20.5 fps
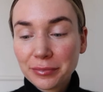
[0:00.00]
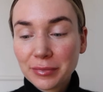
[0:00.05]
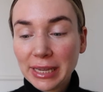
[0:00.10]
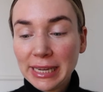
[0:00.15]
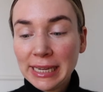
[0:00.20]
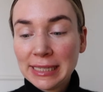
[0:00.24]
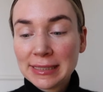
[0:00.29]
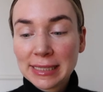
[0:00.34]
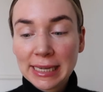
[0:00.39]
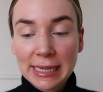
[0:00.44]

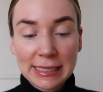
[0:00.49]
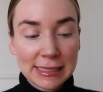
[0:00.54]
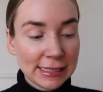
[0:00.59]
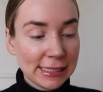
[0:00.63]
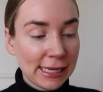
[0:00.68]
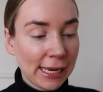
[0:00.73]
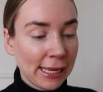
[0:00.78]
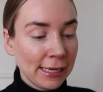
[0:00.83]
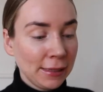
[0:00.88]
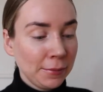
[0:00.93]
It
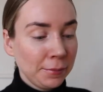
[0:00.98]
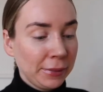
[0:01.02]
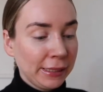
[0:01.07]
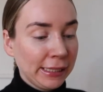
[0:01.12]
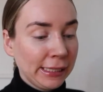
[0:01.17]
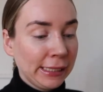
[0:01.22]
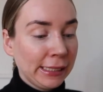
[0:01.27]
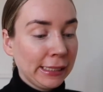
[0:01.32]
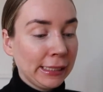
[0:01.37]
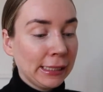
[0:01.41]
can
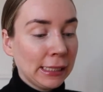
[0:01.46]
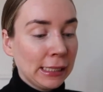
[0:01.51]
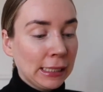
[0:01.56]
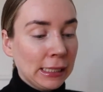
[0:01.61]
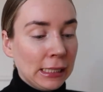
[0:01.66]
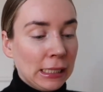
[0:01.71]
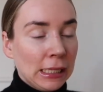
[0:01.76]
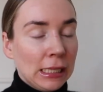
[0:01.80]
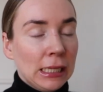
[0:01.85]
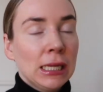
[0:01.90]
be
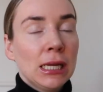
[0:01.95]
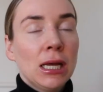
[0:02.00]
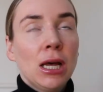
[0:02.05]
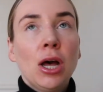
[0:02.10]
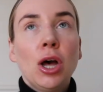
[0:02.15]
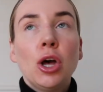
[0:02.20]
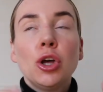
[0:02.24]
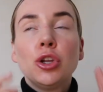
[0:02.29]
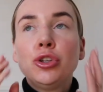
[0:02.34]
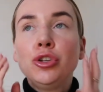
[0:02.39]

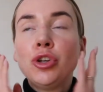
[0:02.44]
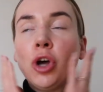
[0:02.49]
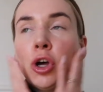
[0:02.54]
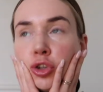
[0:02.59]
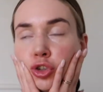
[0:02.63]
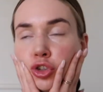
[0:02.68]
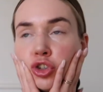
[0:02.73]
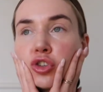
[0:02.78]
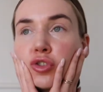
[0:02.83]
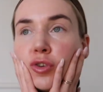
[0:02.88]

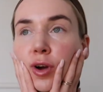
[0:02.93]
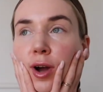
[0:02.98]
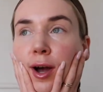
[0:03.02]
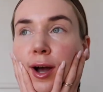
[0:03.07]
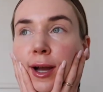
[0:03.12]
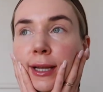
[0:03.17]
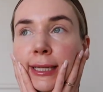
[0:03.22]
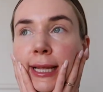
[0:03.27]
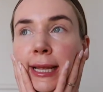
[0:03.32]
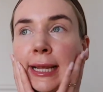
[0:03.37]
not
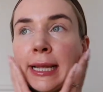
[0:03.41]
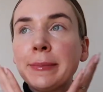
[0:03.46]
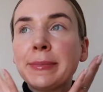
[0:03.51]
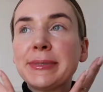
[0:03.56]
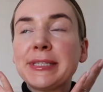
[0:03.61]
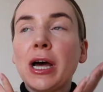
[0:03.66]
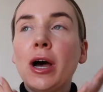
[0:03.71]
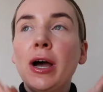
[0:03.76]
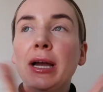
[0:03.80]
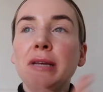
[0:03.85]
drying,
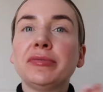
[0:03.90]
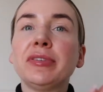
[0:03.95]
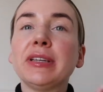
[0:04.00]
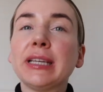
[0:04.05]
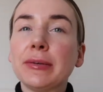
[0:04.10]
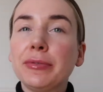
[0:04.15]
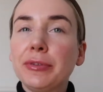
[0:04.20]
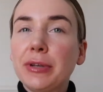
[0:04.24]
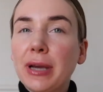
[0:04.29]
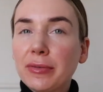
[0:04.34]
but I
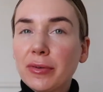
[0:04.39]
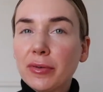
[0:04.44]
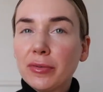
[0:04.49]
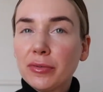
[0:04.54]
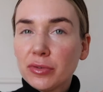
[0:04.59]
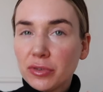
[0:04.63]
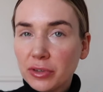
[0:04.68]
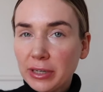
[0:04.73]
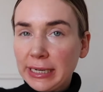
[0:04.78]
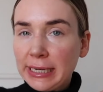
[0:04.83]
think if you have a
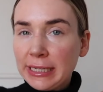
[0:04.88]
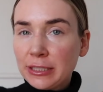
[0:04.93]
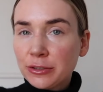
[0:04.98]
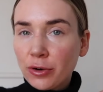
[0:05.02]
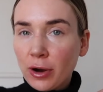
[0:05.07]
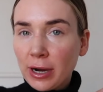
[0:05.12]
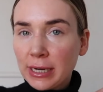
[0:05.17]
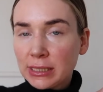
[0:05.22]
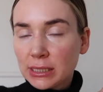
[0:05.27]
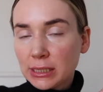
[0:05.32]
really
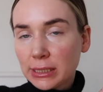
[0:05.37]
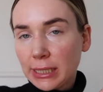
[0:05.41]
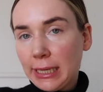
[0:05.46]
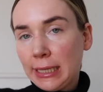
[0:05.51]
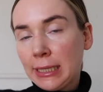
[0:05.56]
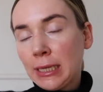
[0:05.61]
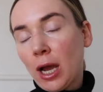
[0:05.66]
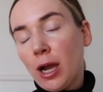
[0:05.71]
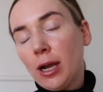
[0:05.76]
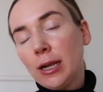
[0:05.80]
dry
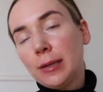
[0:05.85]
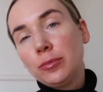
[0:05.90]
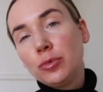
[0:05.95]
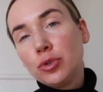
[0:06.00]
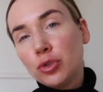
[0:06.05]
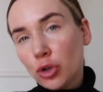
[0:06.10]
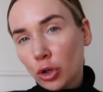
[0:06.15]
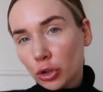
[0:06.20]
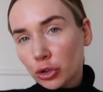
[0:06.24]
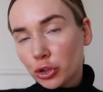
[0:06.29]
skin,
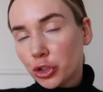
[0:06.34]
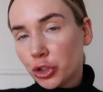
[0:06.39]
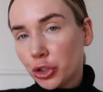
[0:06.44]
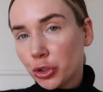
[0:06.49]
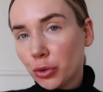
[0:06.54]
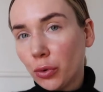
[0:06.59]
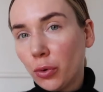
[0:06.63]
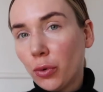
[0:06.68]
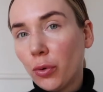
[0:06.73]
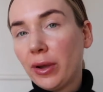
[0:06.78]
I'm not
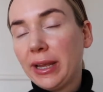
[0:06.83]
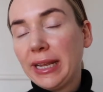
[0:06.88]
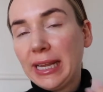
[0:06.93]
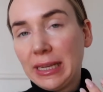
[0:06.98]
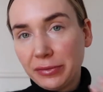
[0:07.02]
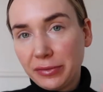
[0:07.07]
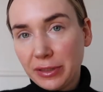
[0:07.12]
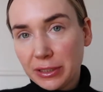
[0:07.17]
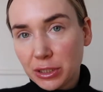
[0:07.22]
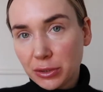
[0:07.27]
sure
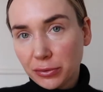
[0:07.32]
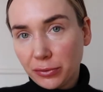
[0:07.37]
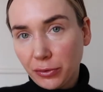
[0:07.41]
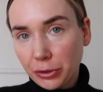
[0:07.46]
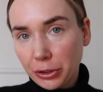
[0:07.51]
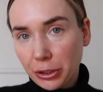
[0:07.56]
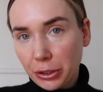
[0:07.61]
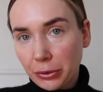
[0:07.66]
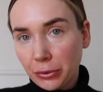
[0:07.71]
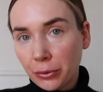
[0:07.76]
if it's for
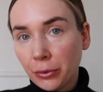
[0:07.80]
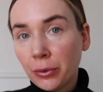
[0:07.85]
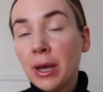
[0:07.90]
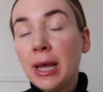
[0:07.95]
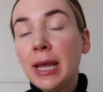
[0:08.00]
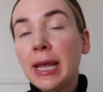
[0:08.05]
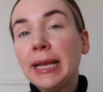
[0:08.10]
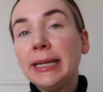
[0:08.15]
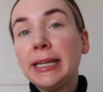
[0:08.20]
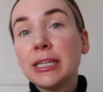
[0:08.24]
you.
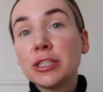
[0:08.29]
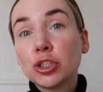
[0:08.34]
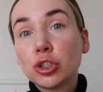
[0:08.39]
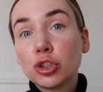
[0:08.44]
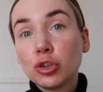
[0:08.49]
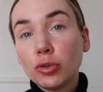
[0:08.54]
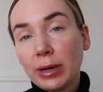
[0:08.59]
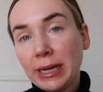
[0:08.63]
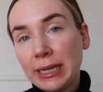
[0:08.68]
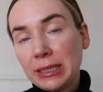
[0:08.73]
It is
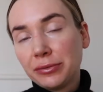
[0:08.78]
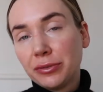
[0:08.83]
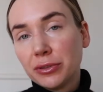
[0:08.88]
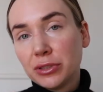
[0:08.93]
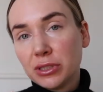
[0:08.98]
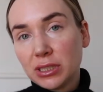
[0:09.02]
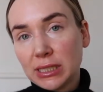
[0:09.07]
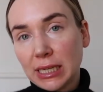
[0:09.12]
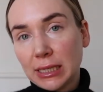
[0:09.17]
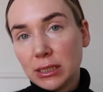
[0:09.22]
great for
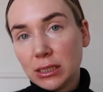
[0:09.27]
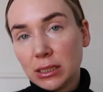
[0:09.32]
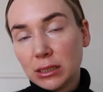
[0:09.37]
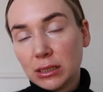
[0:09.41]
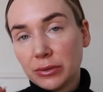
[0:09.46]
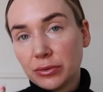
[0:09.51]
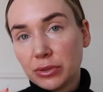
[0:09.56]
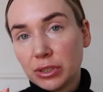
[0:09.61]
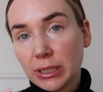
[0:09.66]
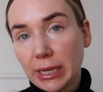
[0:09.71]

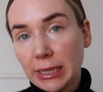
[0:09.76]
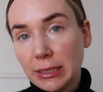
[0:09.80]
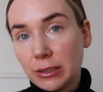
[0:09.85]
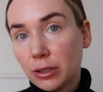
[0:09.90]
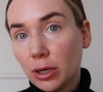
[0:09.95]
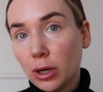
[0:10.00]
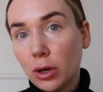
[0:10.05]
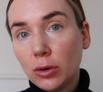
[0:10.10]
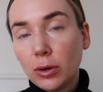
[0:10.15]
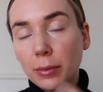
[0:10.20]
sensitive skin
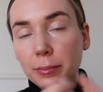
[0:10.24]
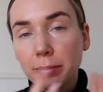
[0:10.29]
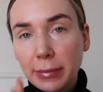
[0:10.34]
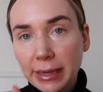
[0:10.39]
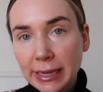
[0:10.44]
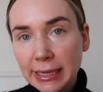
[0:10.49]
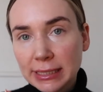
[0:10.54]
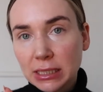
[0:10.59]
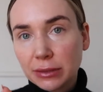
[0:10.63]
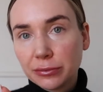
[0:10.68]
though,
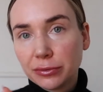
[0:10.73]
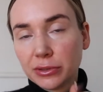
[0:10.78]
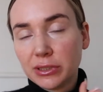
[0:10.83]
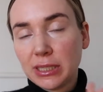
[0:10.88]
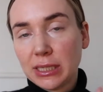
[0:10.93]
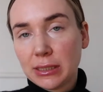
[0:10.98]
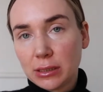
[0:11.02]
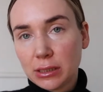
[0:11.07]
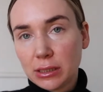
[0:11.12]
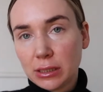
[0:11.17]
amazing for
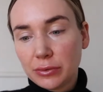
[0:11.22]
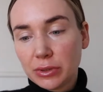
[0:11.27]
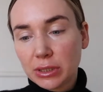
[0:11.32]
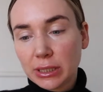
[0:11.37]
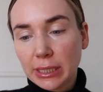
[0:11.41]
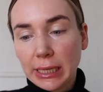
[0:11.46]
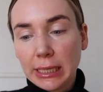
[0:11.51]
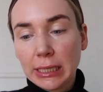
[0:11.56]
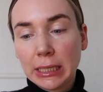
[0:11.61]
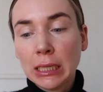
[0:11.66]
sensitive
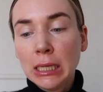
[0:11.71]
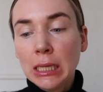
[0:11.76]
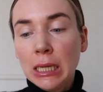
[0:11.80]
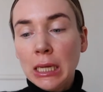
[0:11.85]
skin.